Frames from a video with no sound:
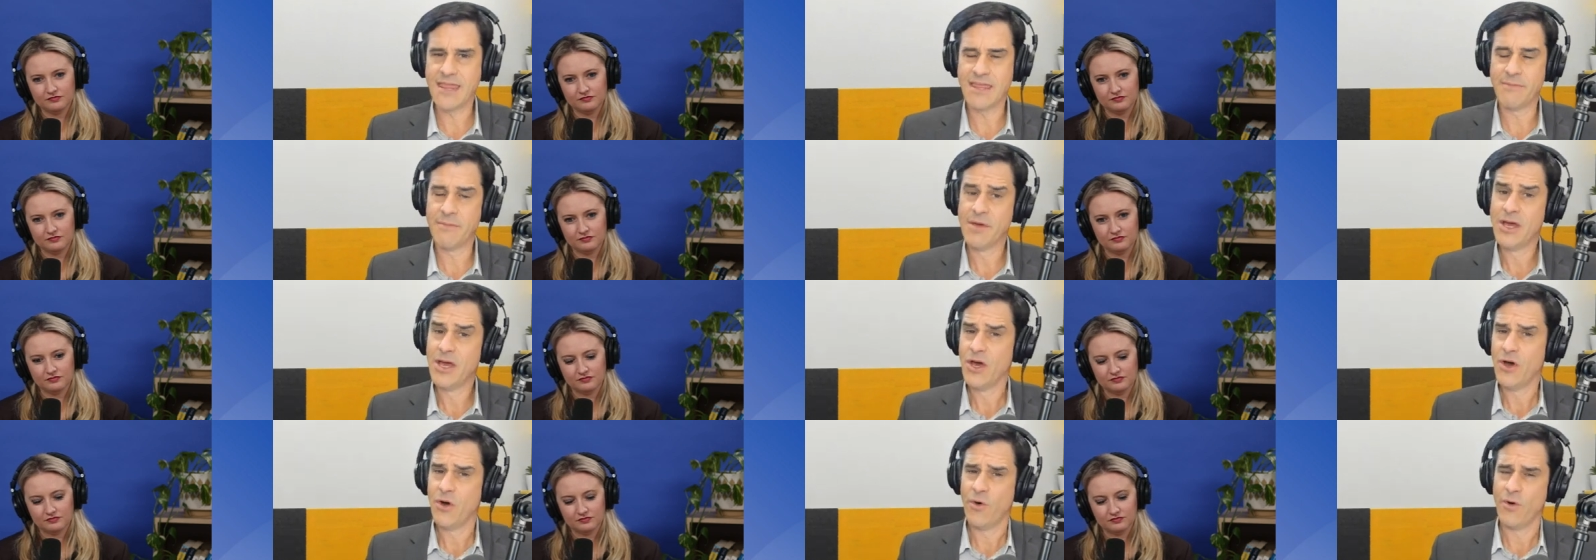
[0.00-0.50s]
Speaker 1: them,
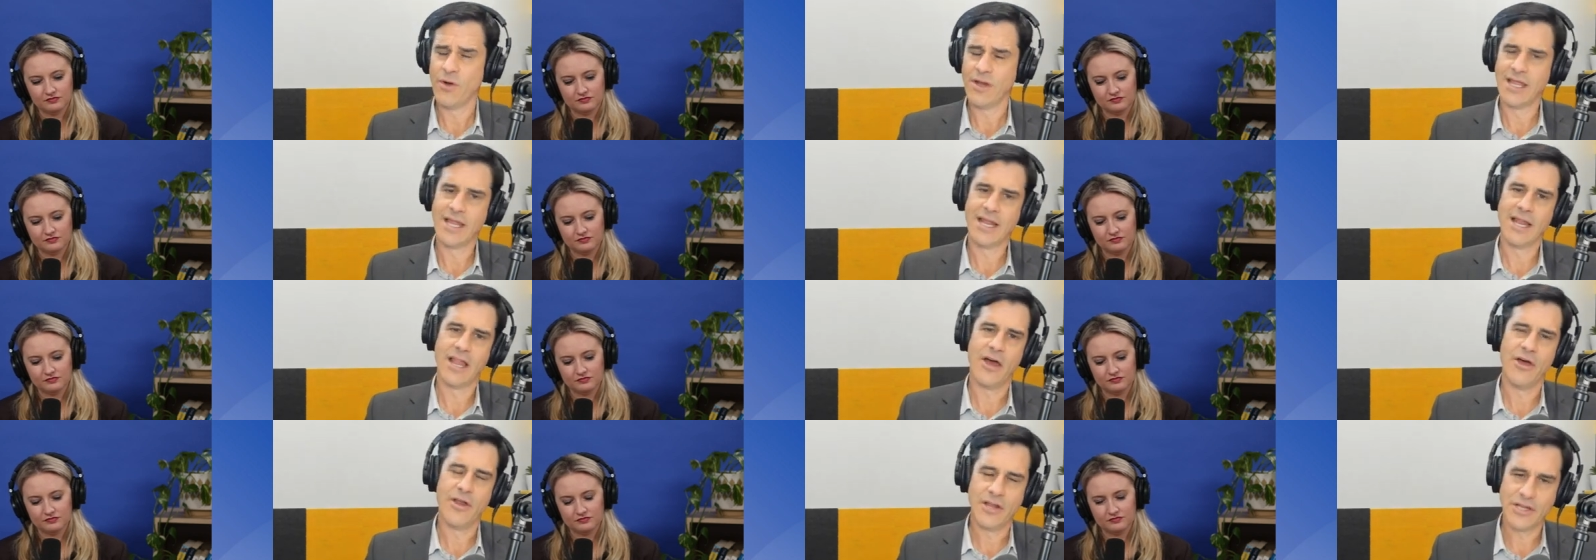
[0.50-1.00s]
or let
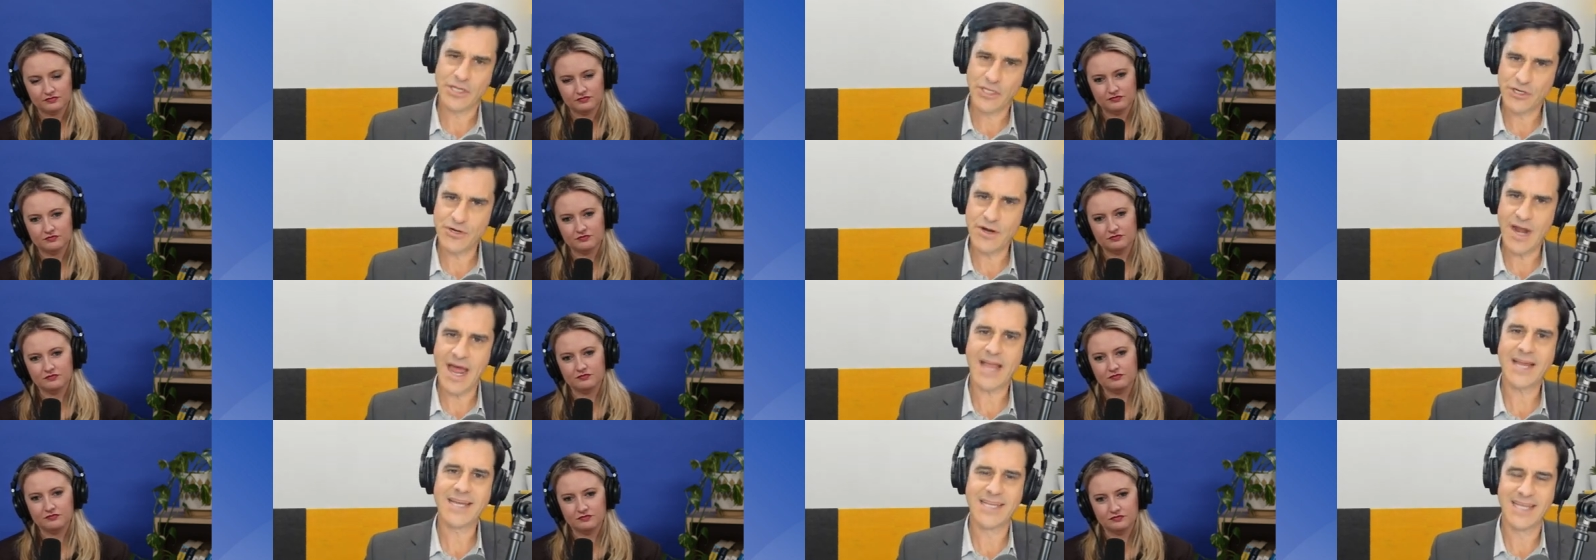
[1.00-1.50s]
alone
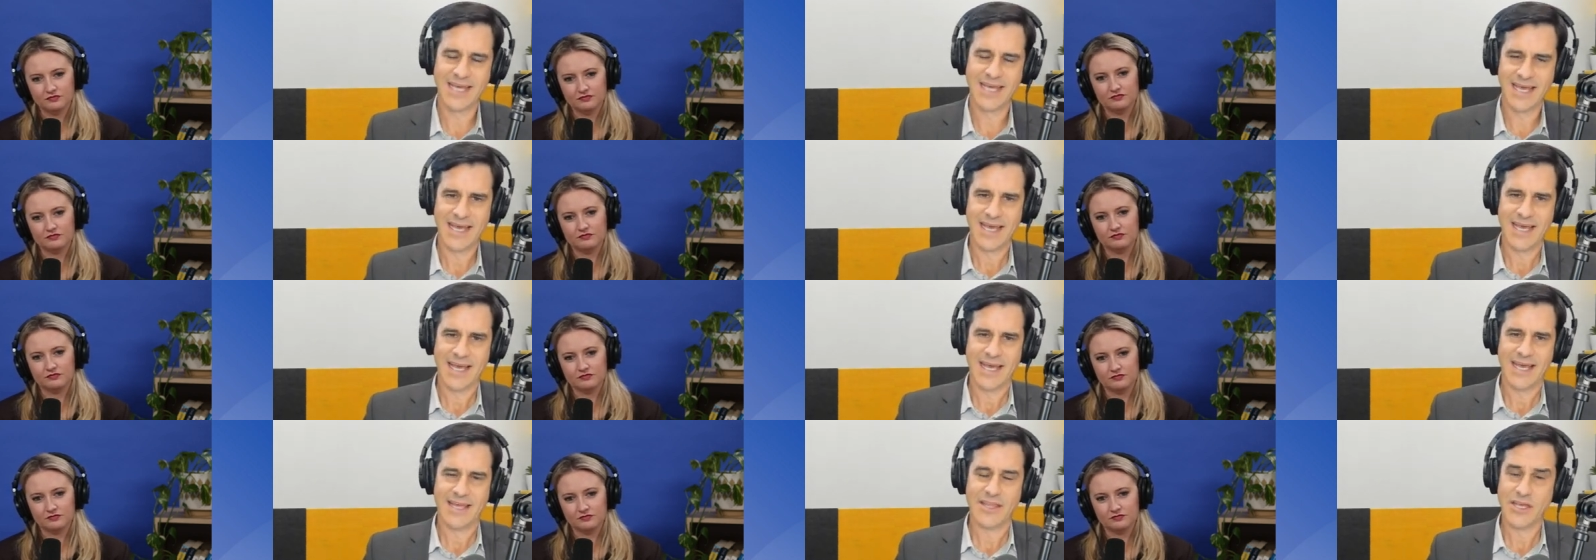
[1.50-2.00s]
attract
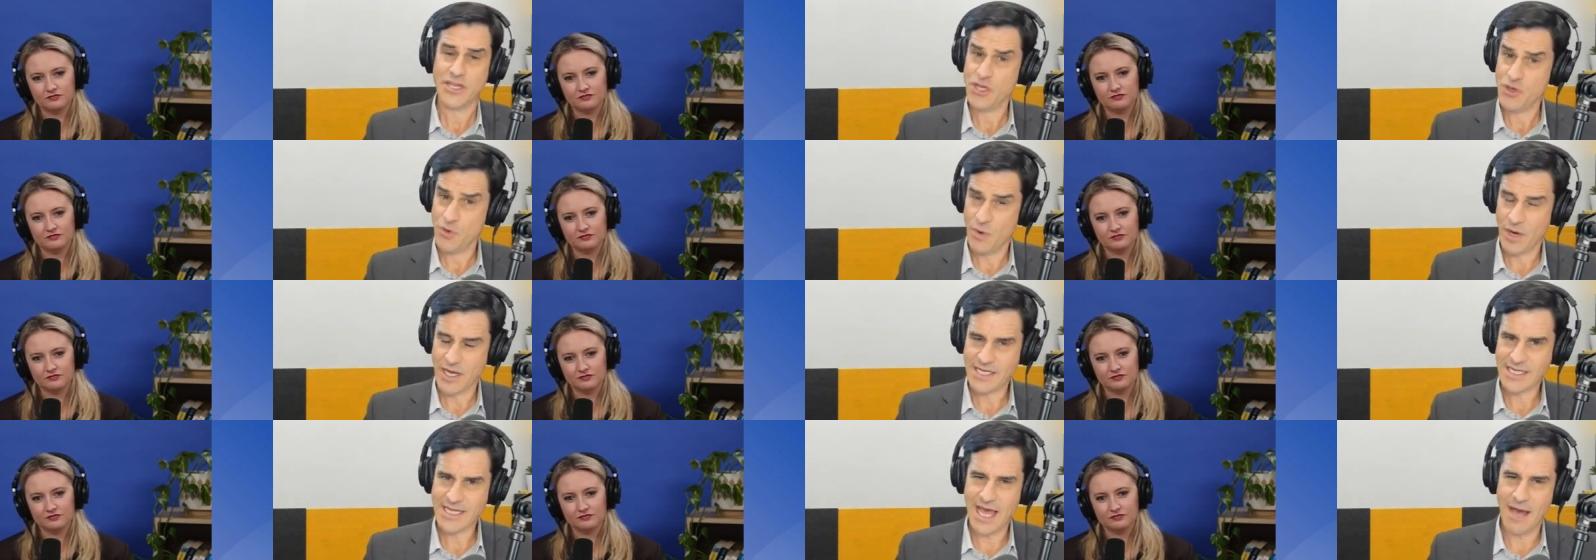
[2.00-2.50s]
the new
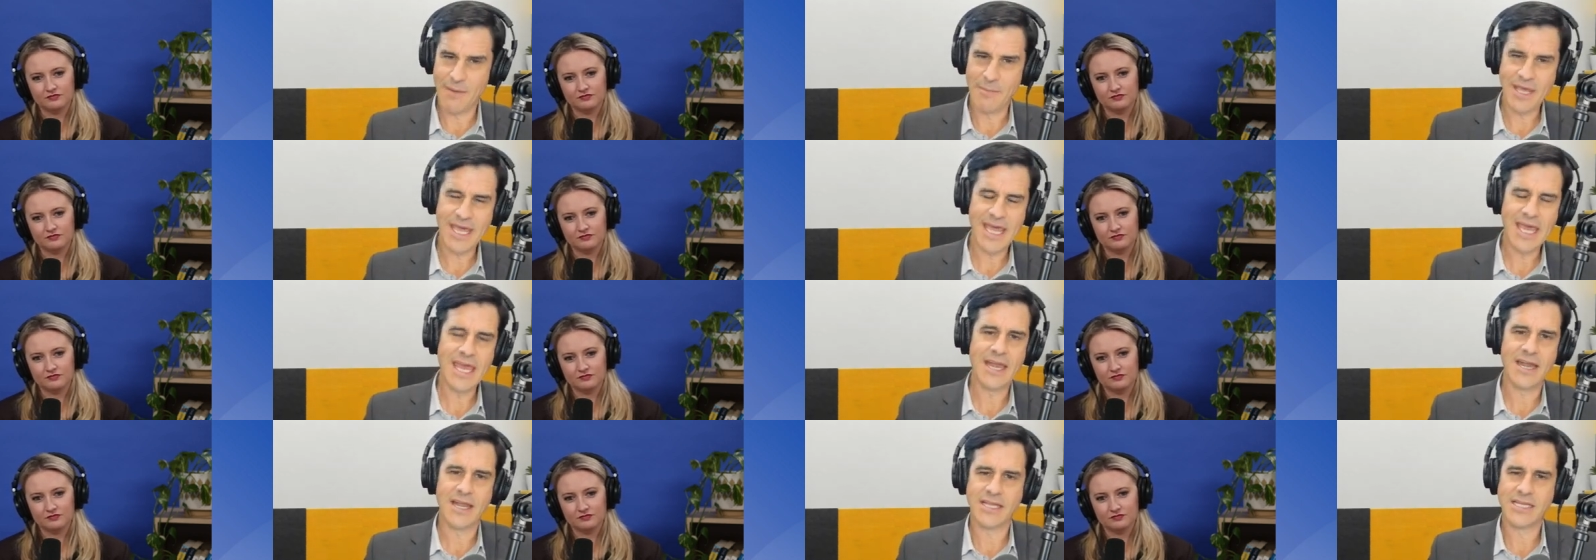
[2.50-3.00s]
ones coming
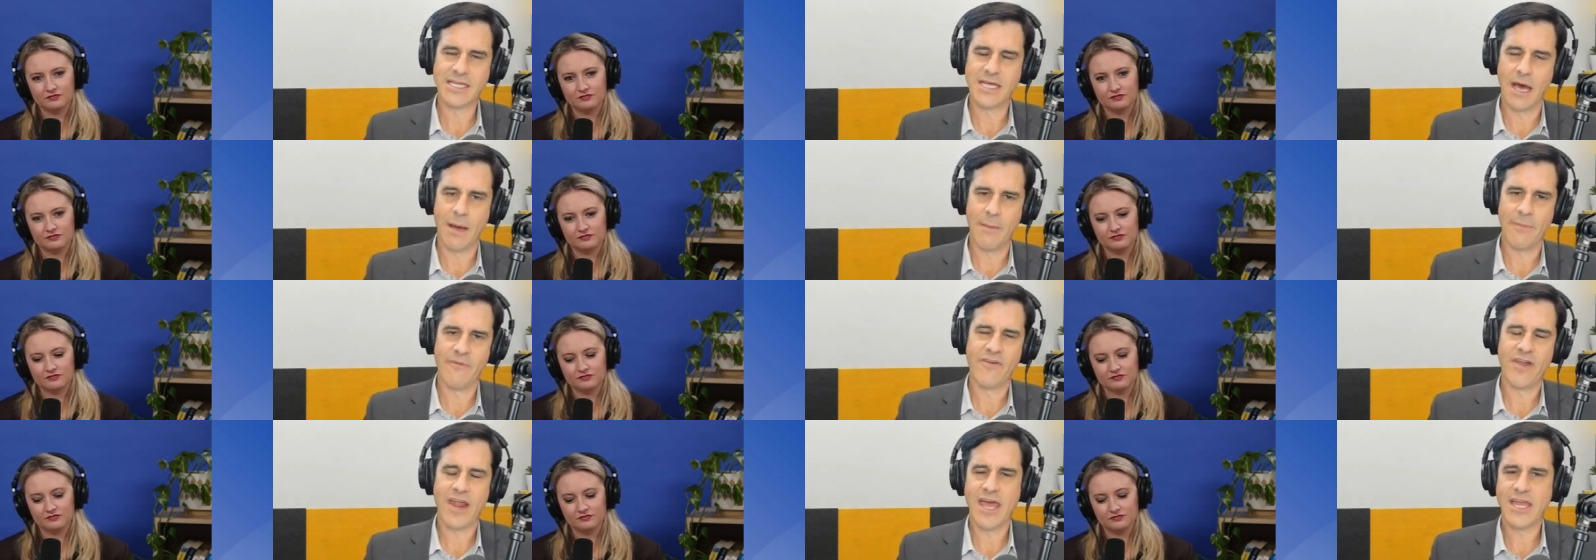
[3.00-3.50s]
in in a
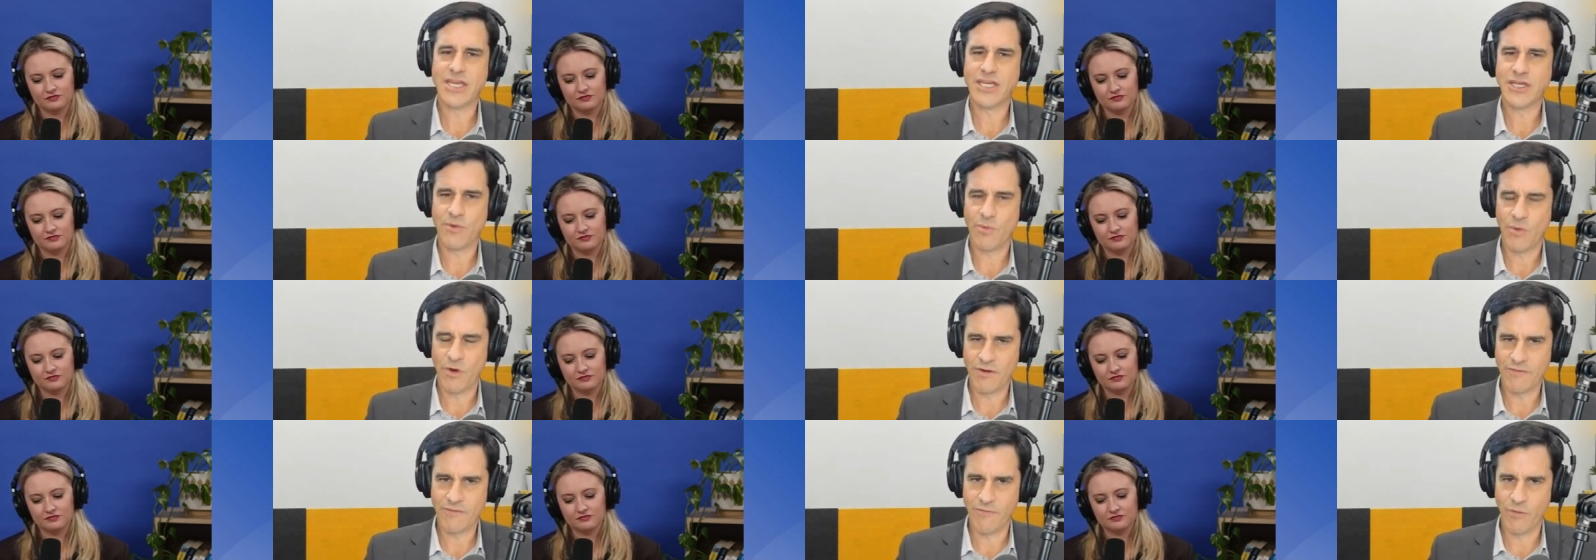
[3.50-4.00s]
time of an aging
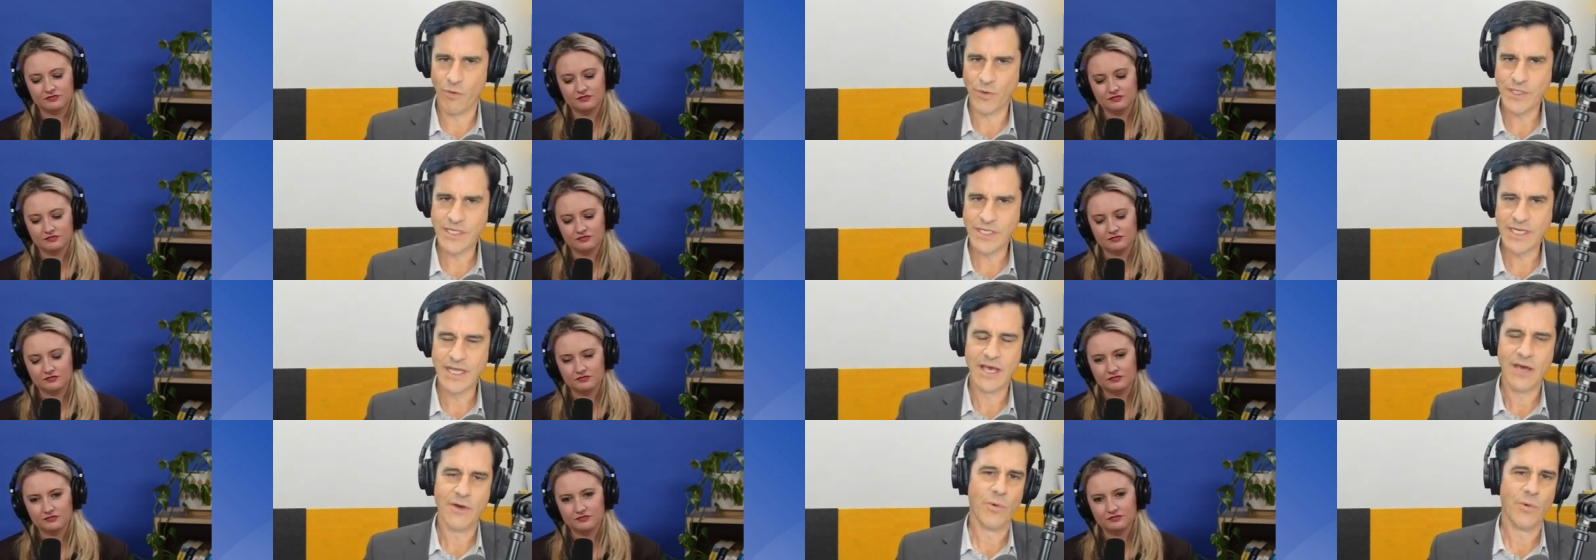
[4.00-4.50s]

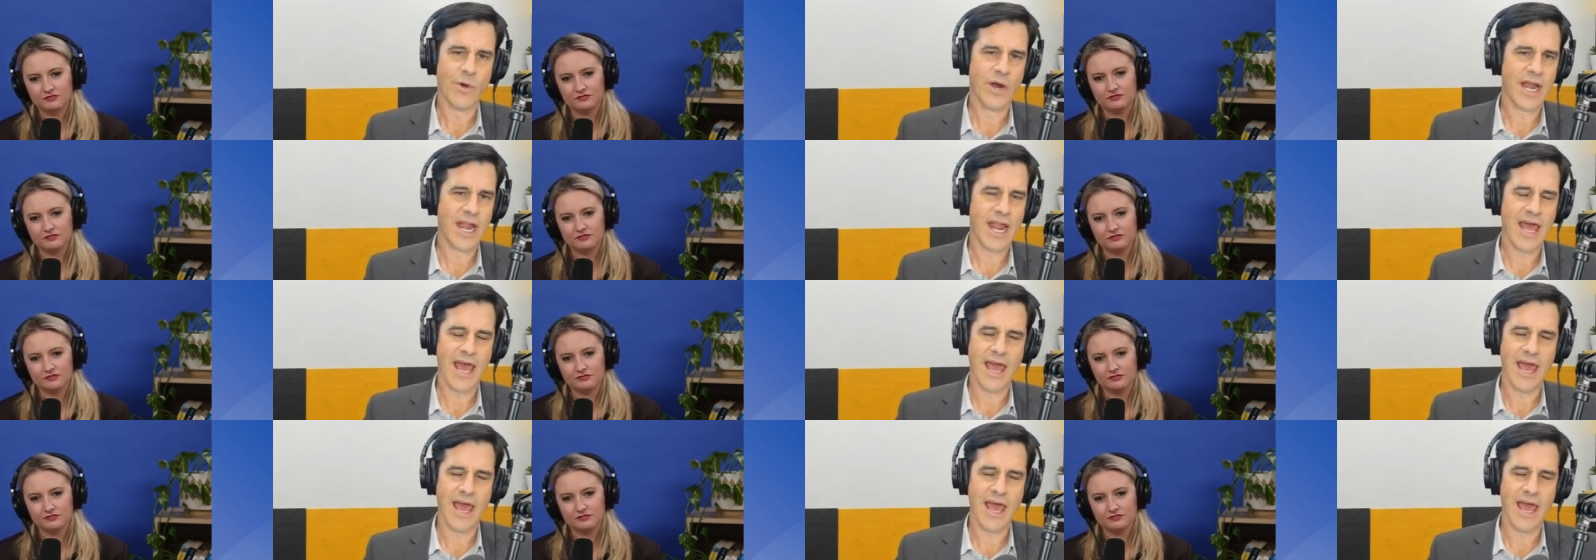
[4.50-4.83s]
workforce, we're going to